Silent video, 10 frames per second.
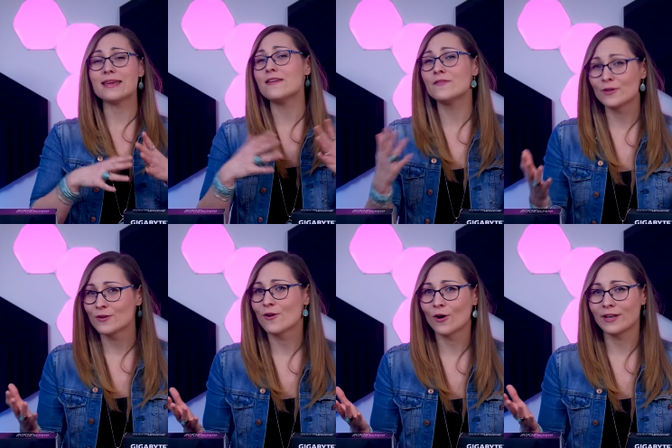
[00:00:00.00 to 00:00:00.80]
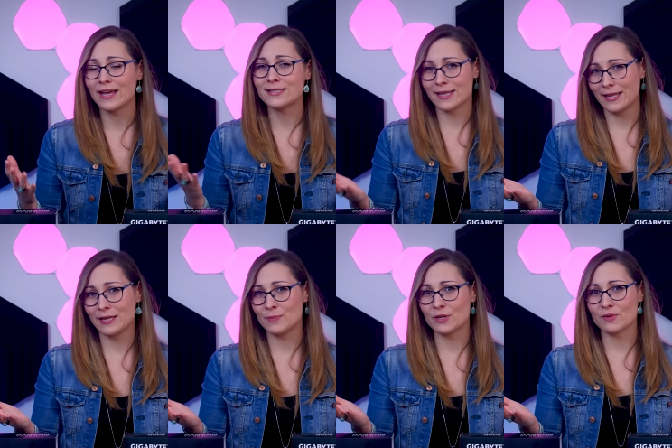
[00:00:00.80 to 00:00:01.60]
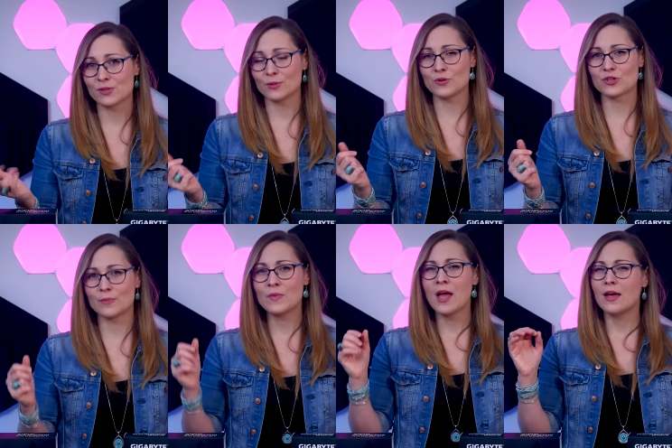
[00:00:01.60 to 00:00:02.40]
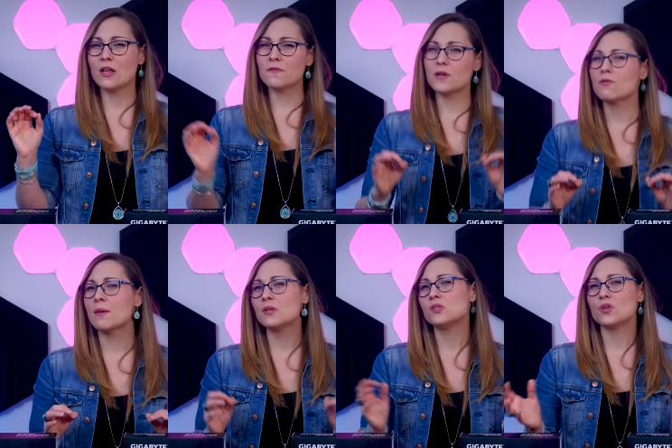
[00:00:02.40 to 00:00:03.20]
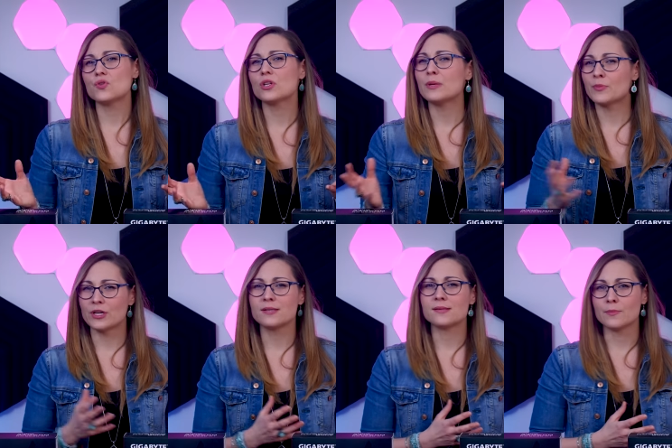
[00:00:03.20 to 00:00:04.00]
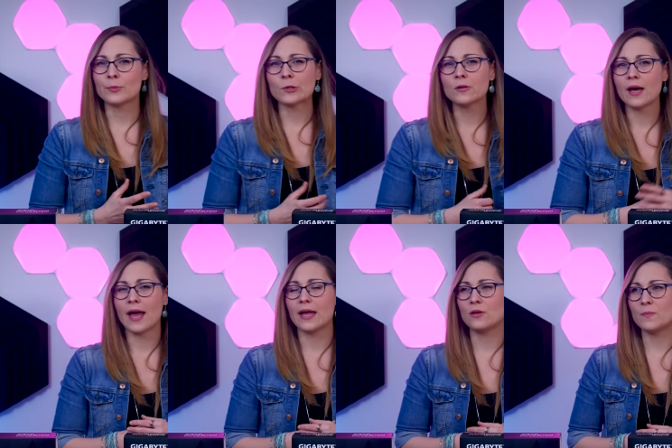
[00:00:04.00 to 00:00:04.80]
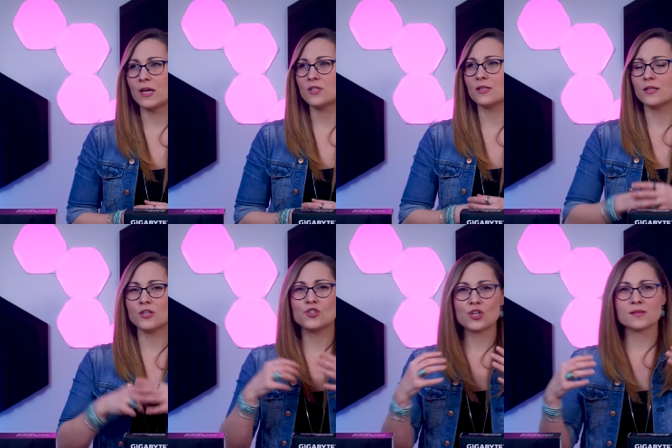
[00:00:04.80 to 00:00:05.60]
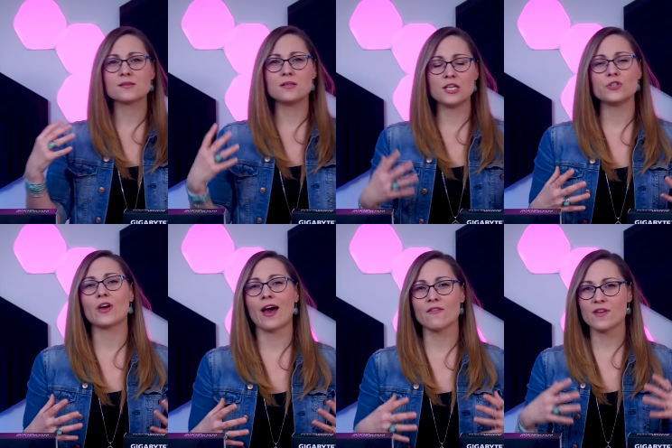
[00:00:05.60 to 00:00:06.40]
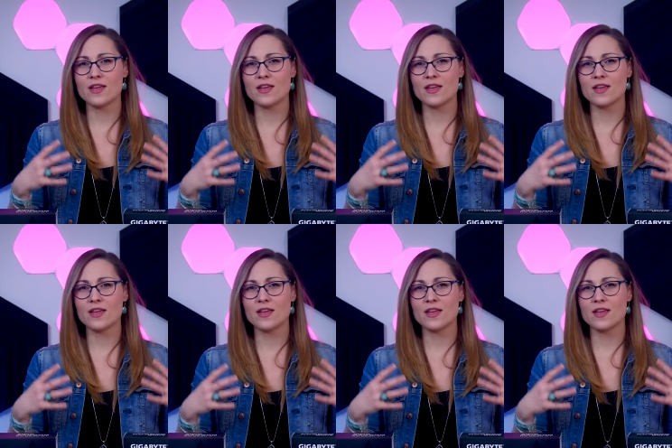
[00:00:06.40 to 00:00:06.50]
even on a 1080p resolution. Now VRAM is usually pretty simple and you basically just need to have